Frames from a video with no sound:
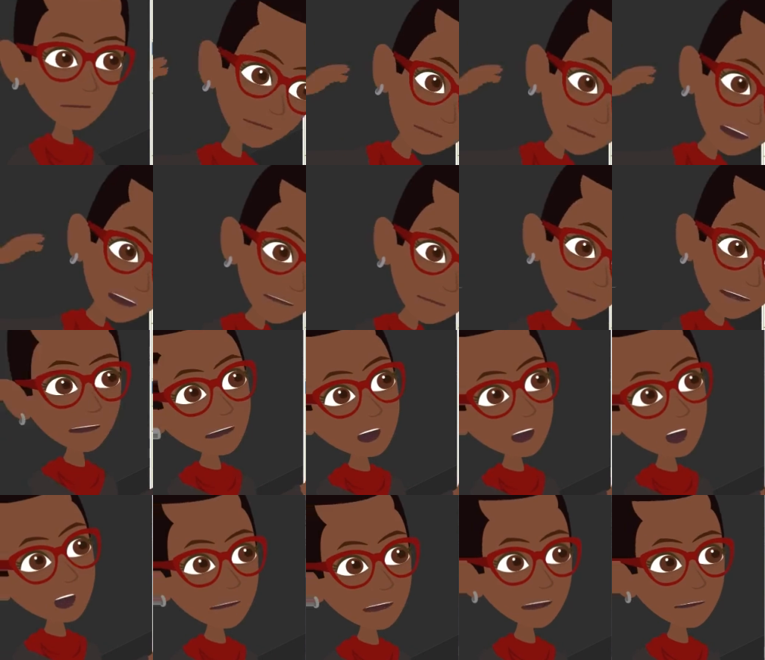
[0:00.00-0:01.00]

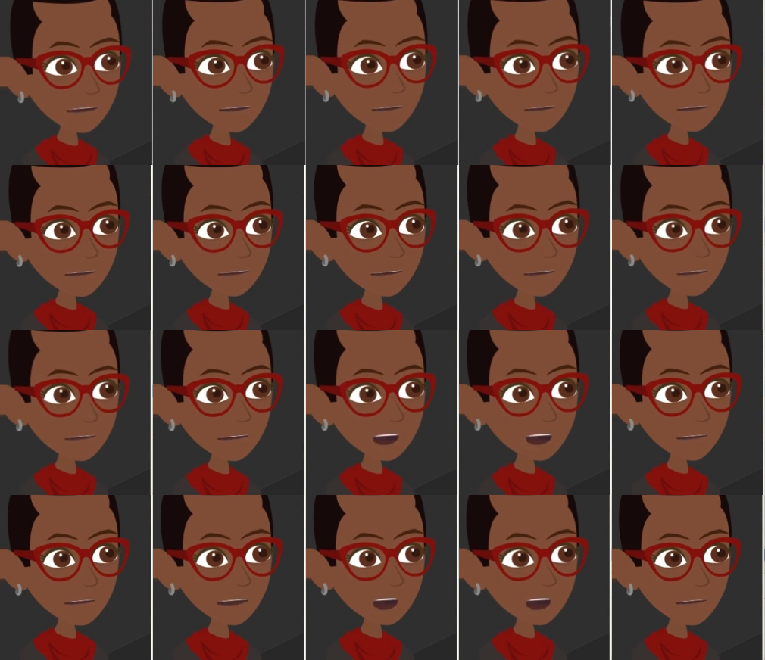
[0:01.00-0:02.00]
Absolutely.
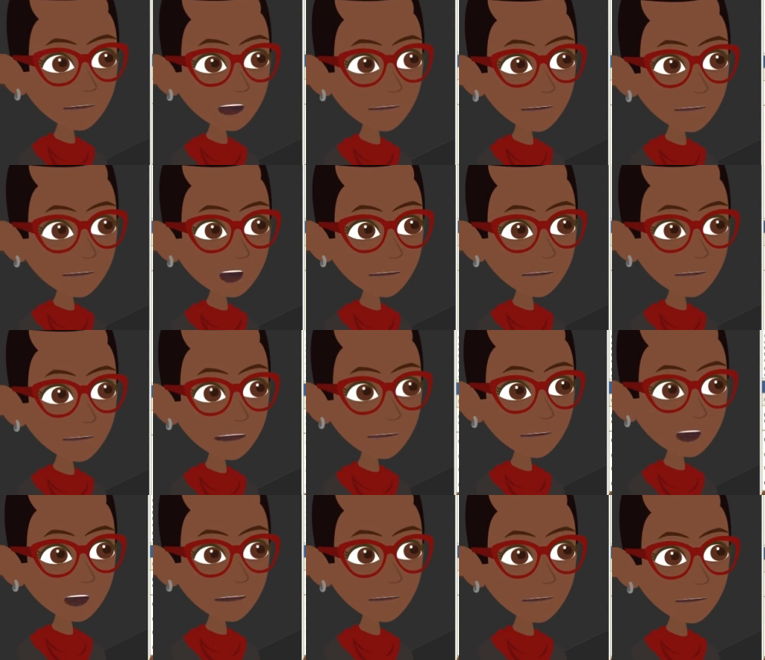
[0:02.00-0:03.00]
Sophia's report
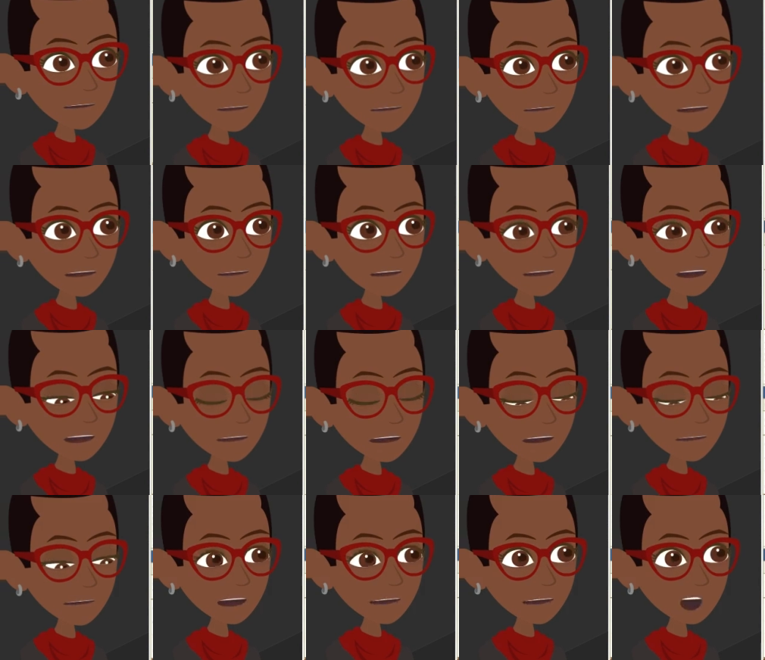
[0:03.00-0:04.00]
suggests that she's meeting
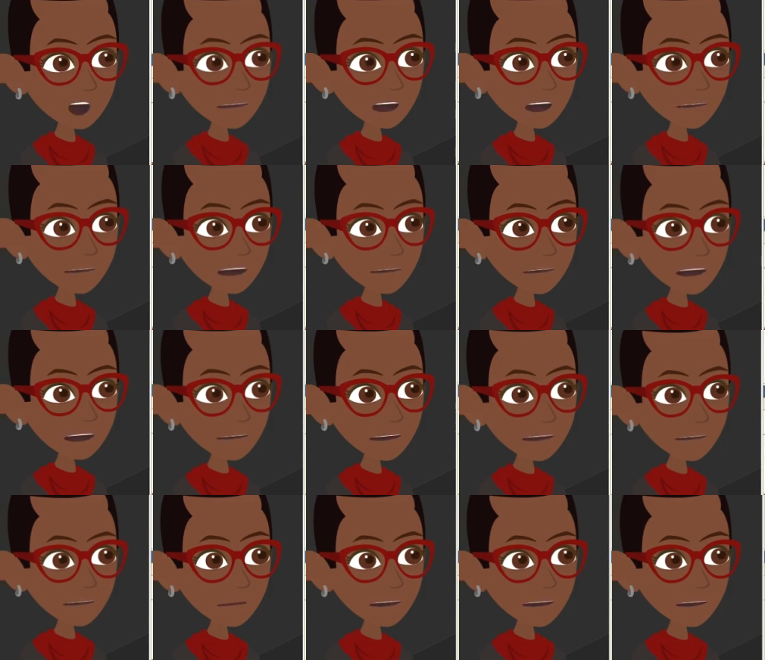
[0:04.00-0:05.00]
grade level
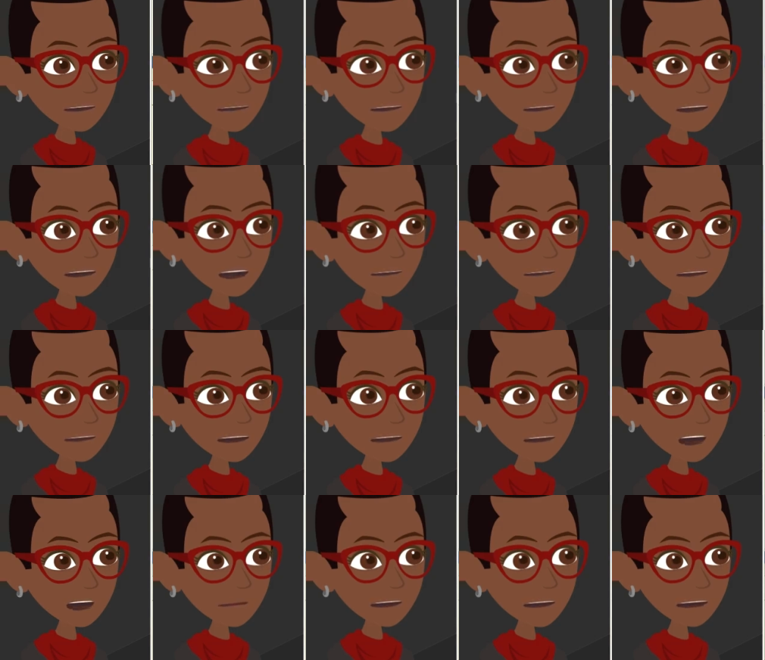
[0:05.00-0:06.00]
proficiency in both
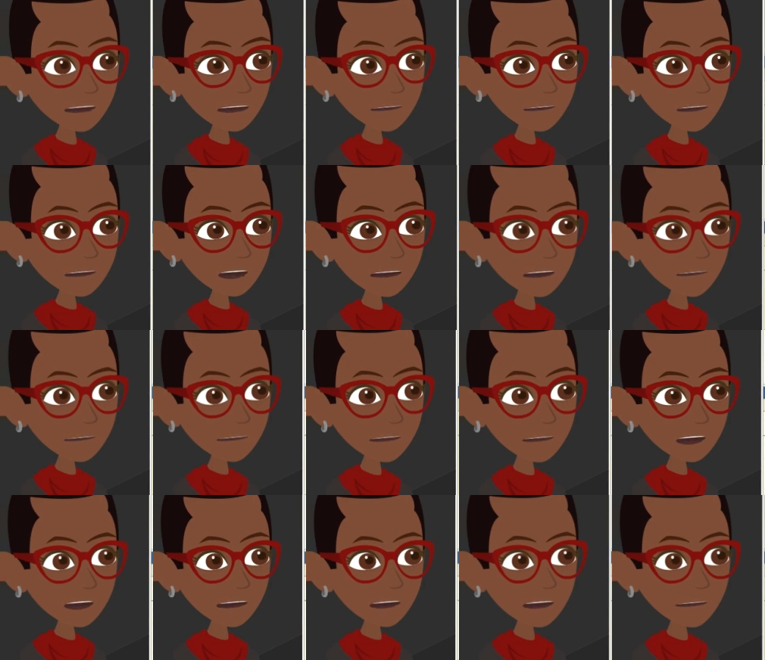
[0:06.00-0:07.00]
English language arts
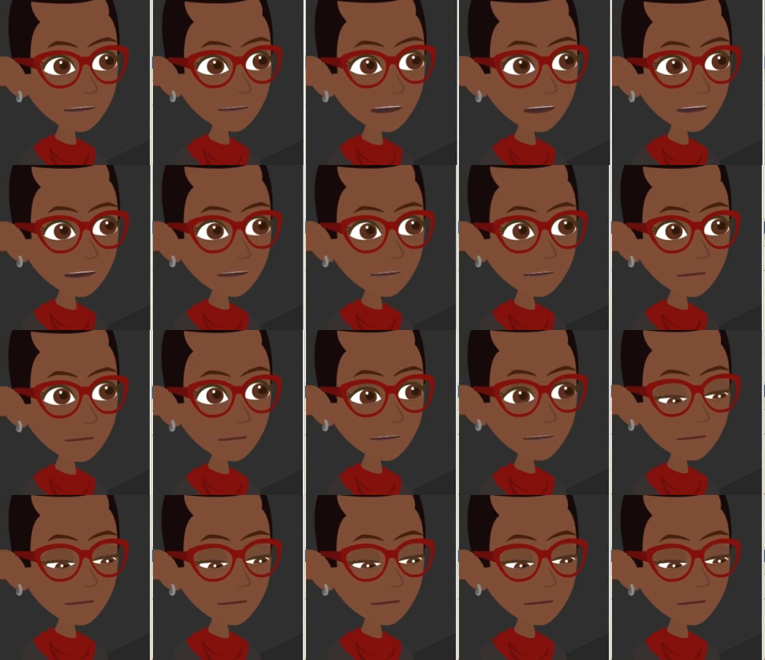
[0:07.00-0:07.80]
and mathematics,